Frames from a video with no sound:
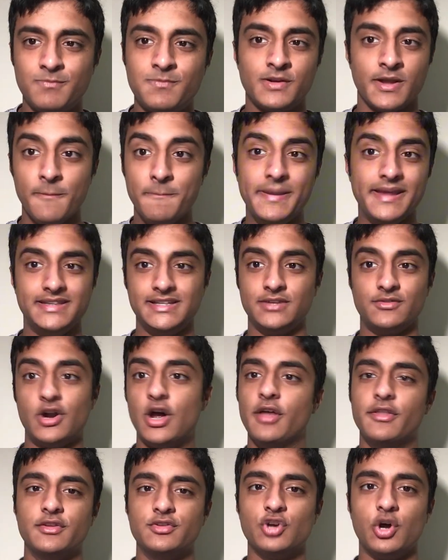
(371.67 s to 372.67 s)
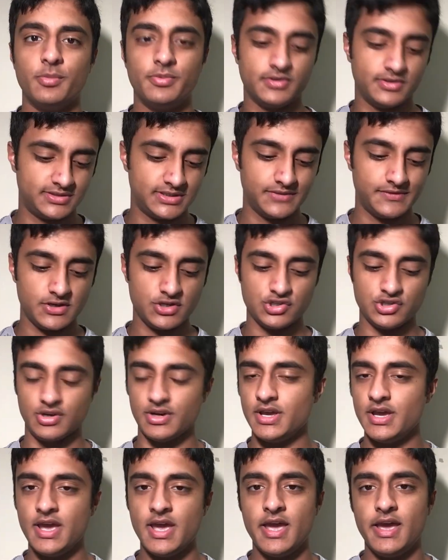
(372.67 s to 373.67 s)
competing right at the top of this division
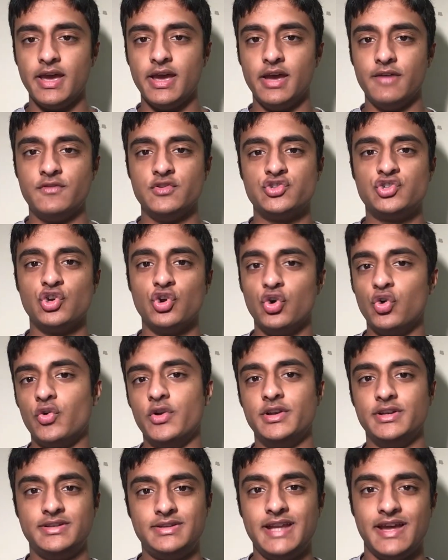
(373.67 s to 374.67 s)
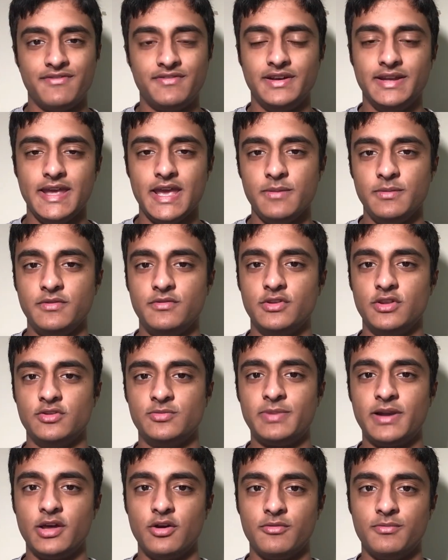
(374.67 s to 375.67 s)
for sure, and definitely aiming for those
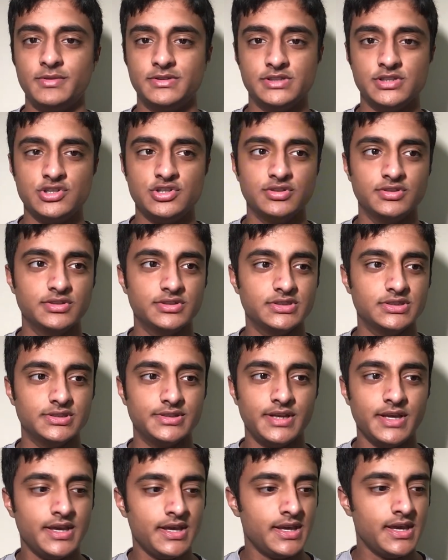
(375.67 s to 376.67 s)
playoff positions. And